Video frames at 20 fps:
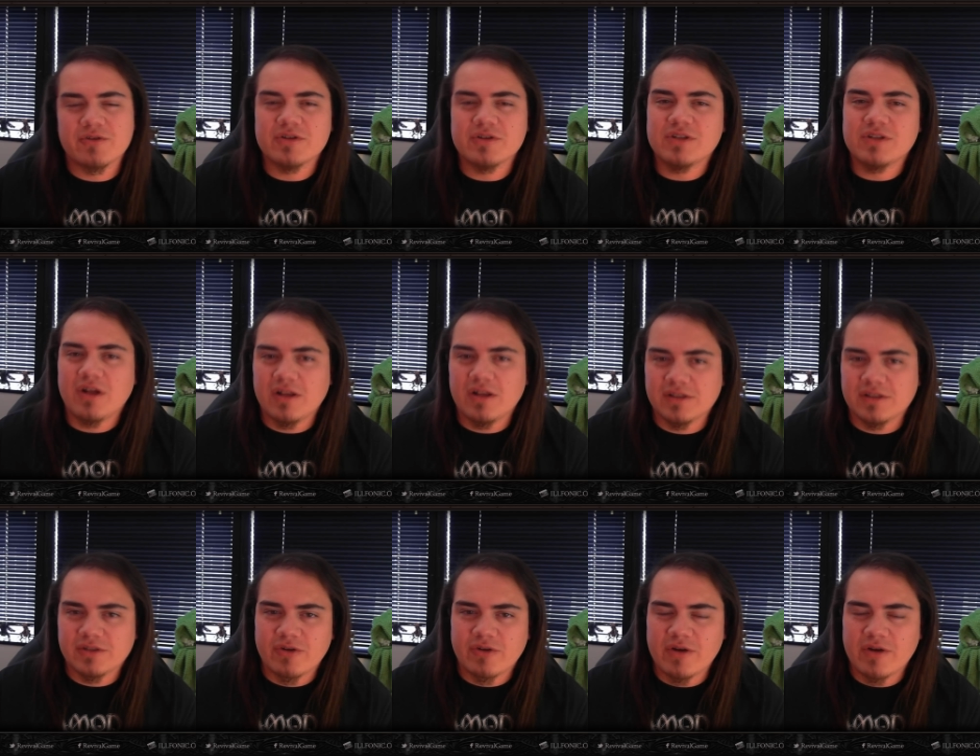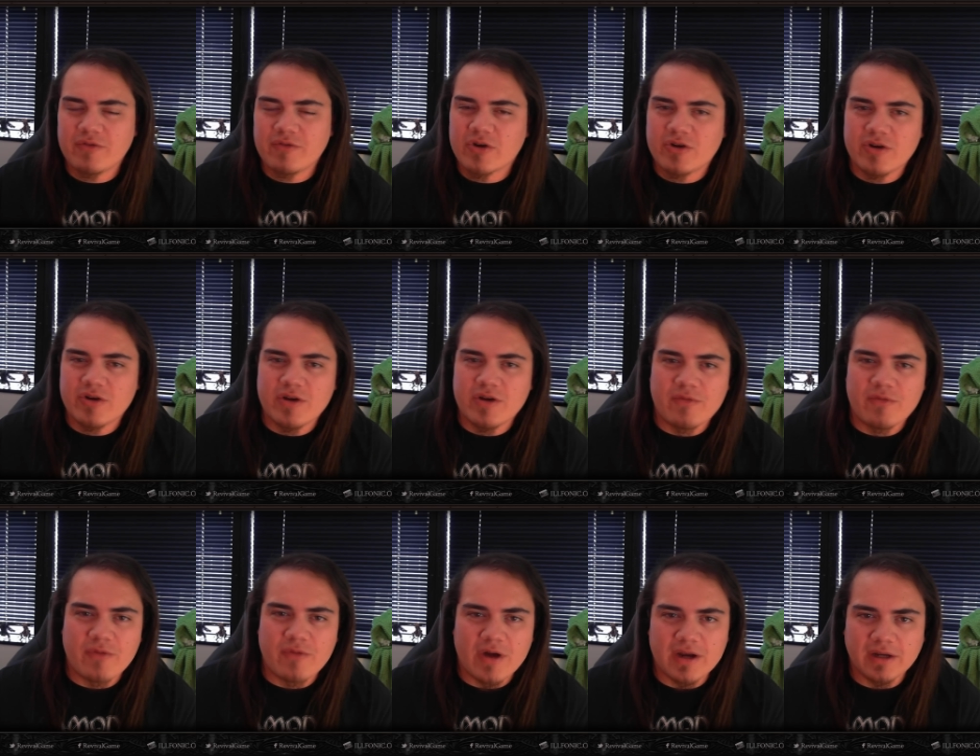Gonzalez, Creative Director at
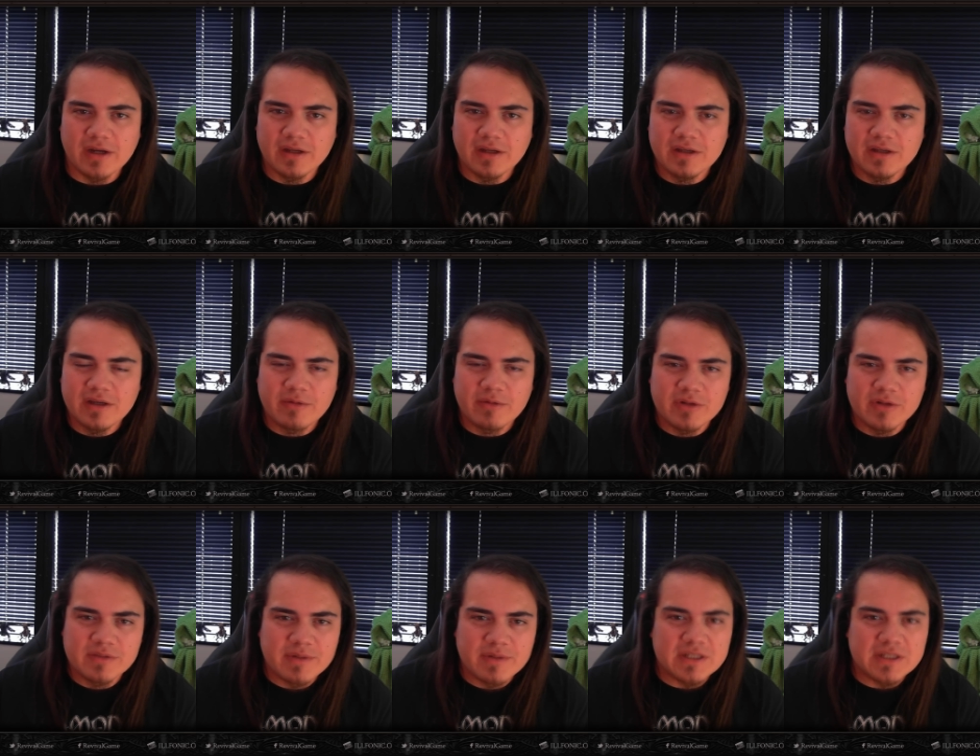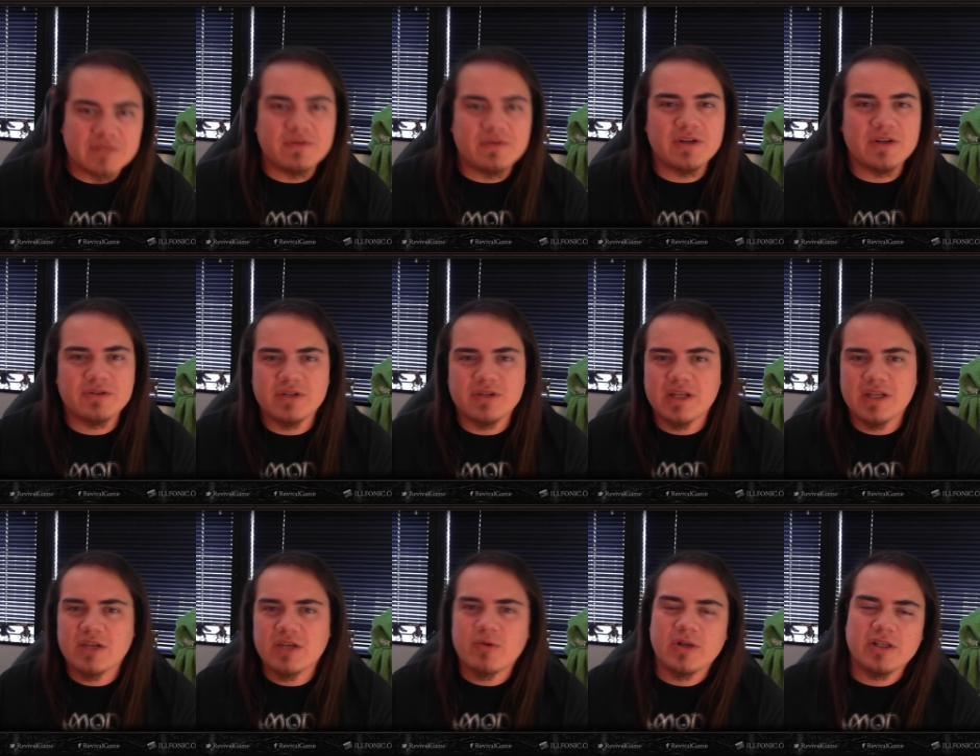IllFonic. I wanted to make this video
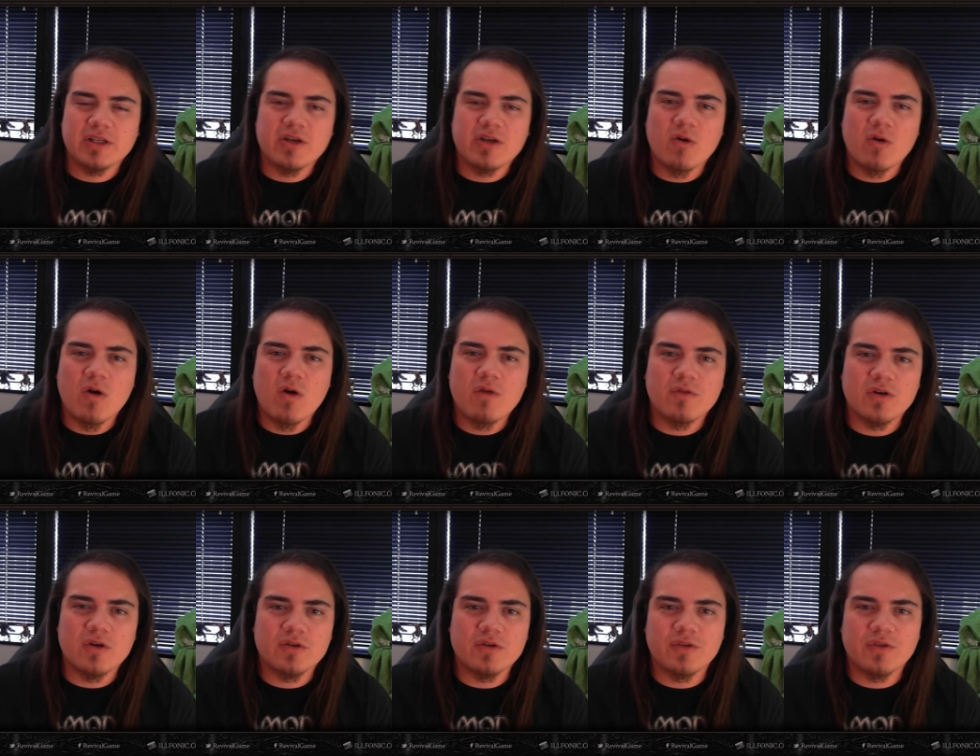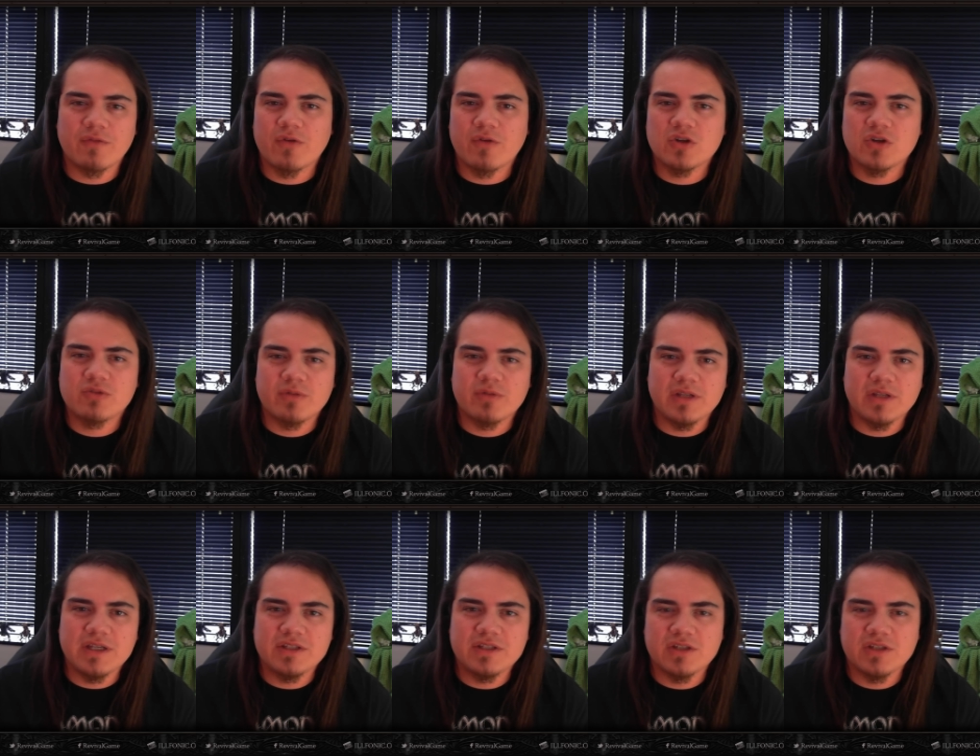today to quickly go over the first
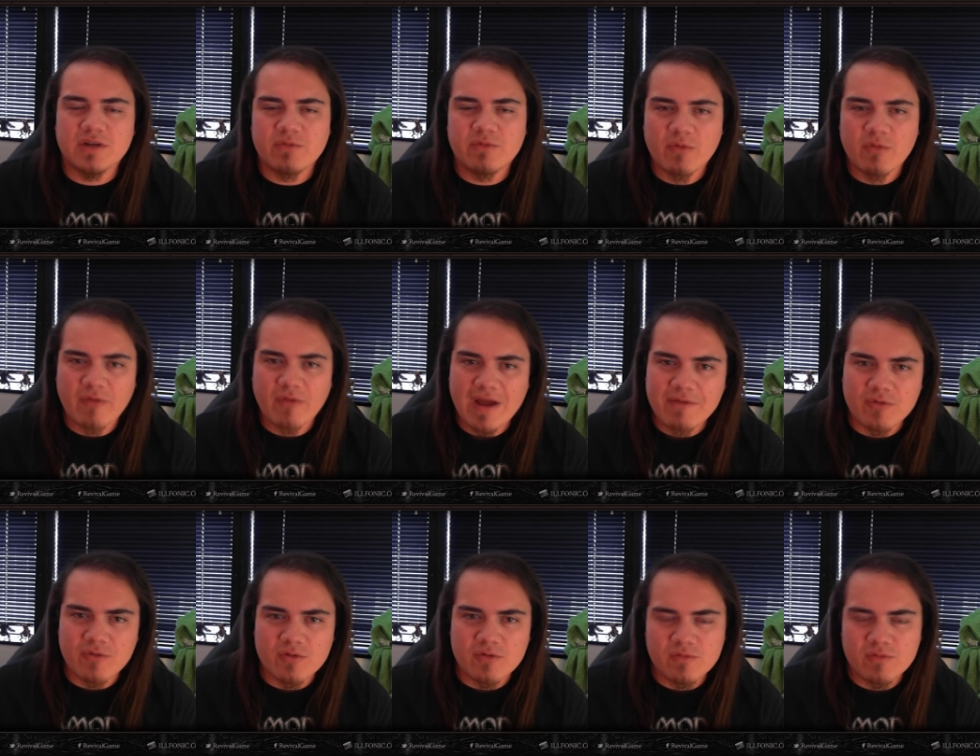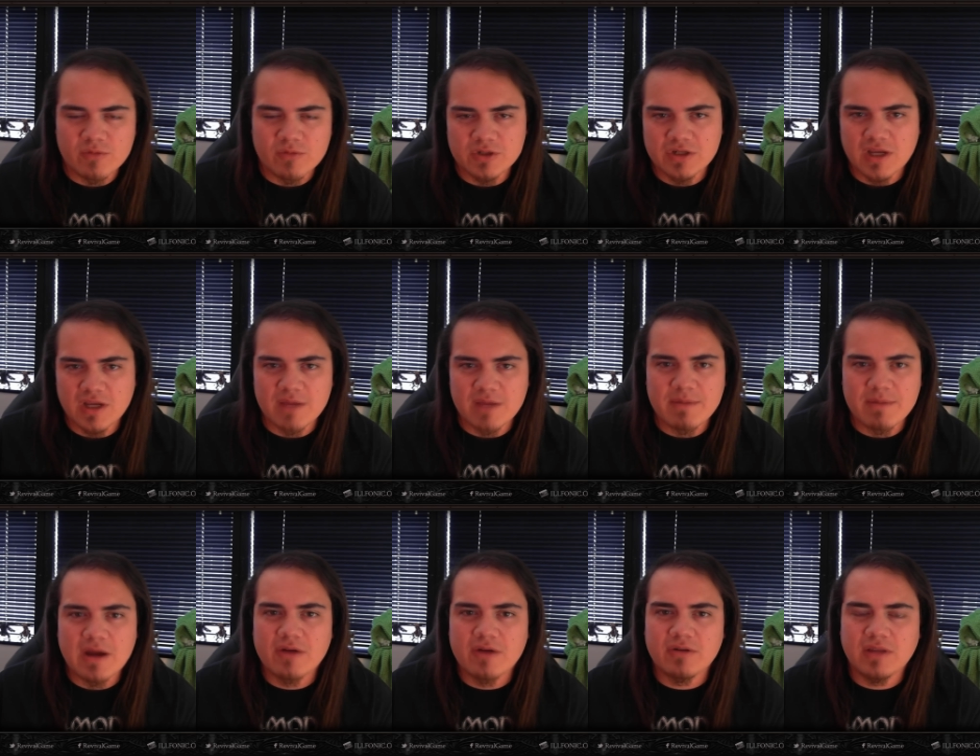release of Revival, which
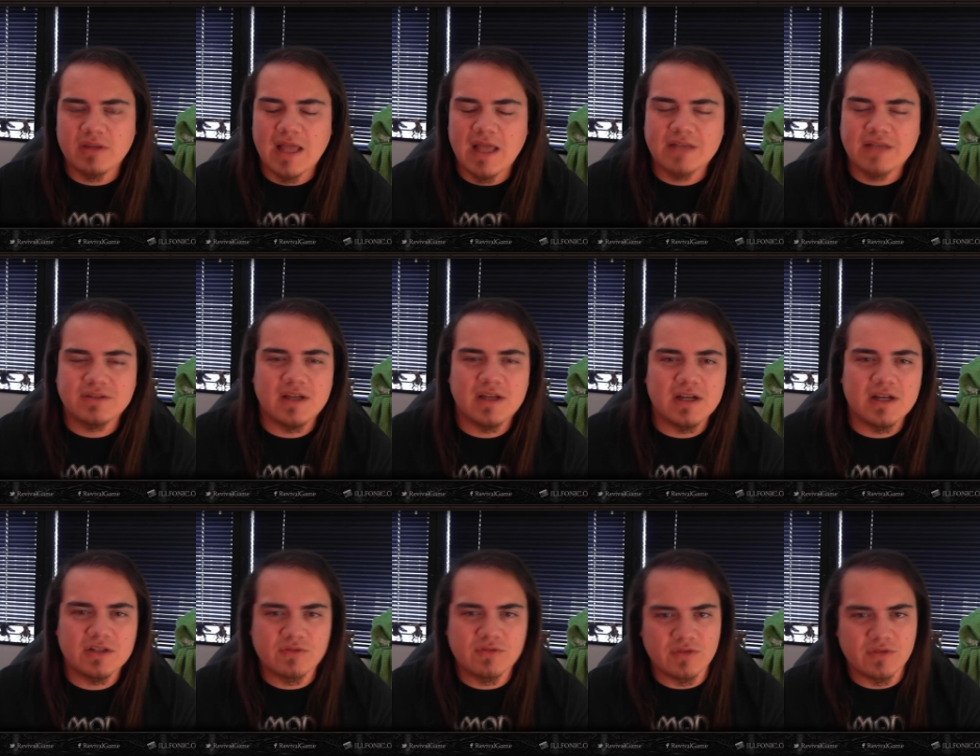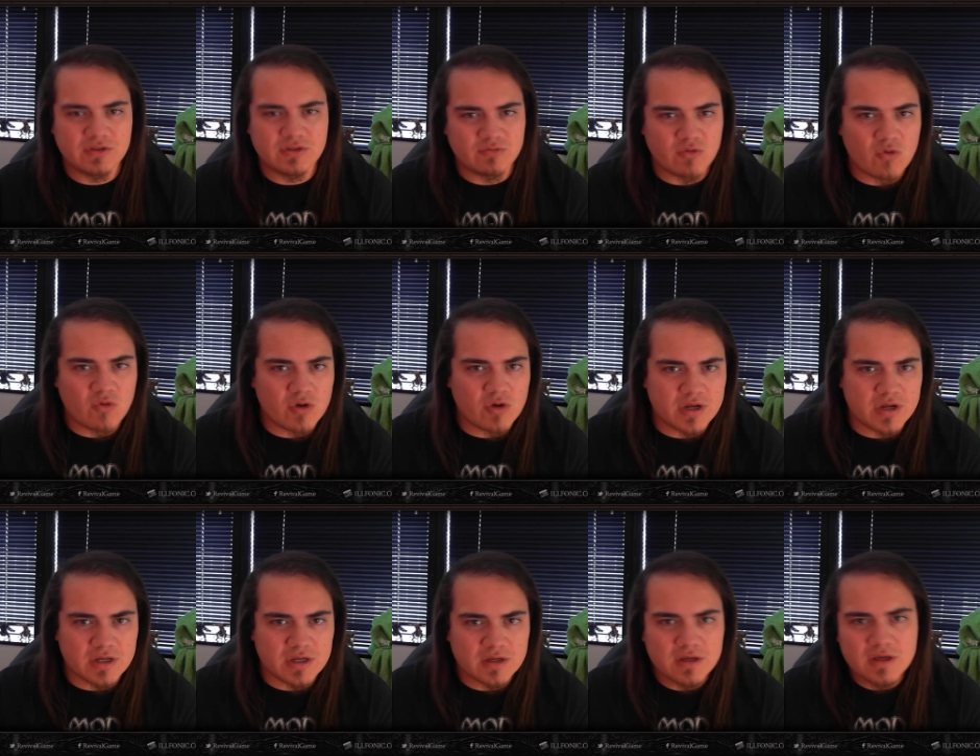came out last night as of this
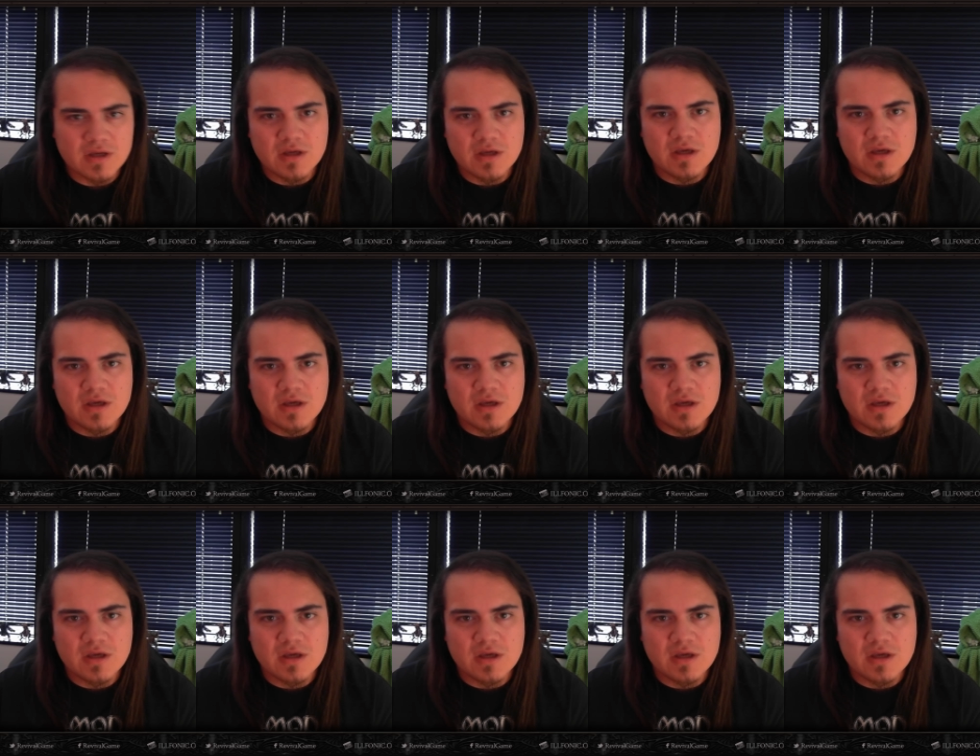recording.